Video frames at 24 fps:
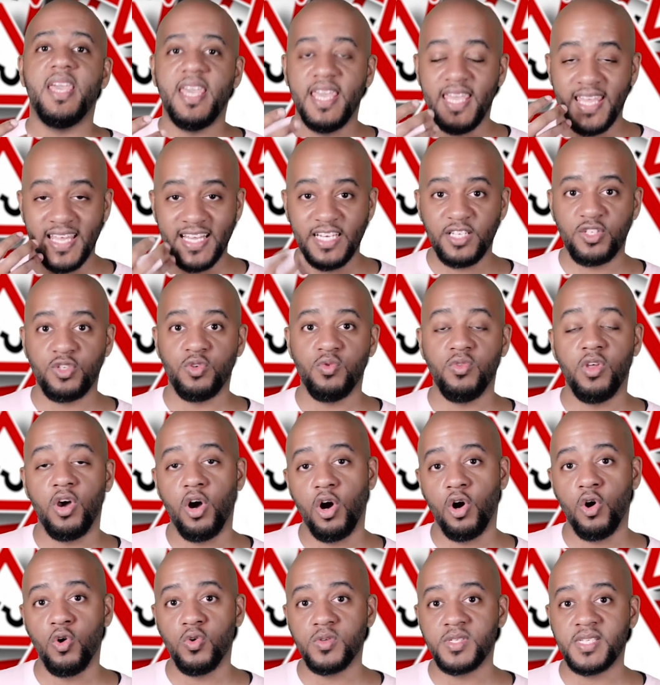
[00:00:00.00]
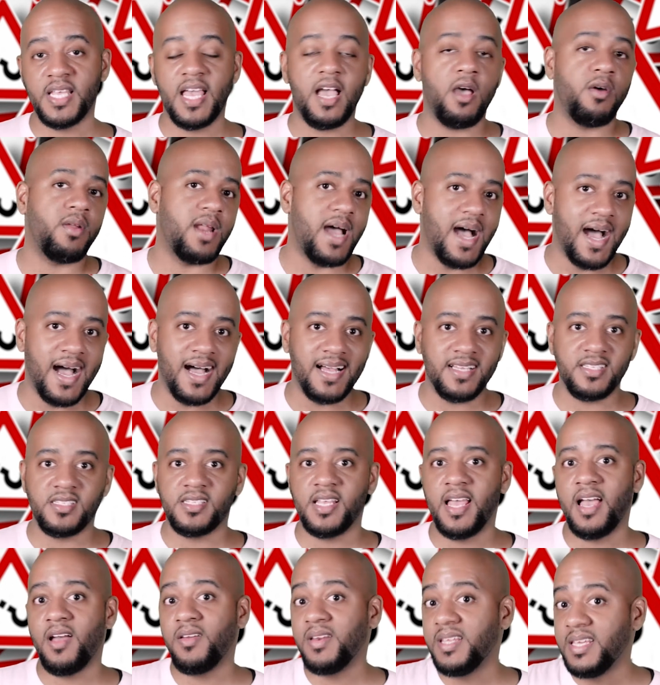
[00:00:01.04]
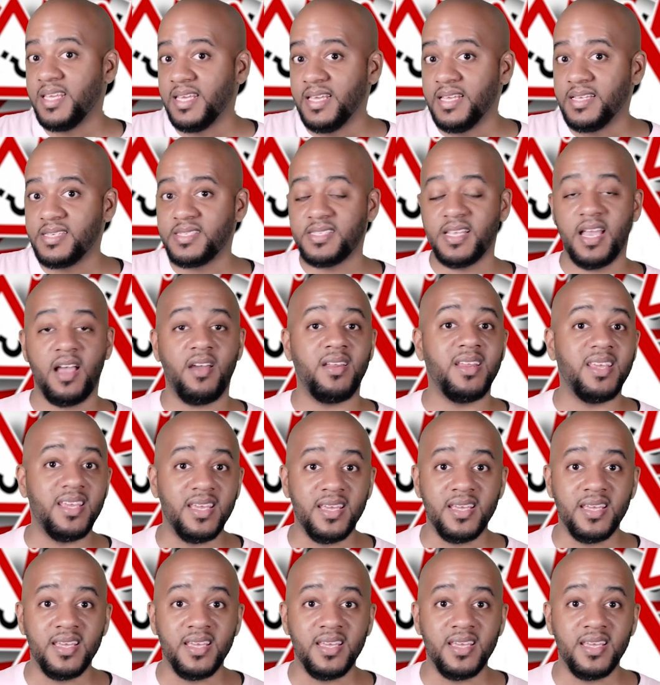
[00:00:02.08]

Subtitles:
into the O sound, ah sound, E sound,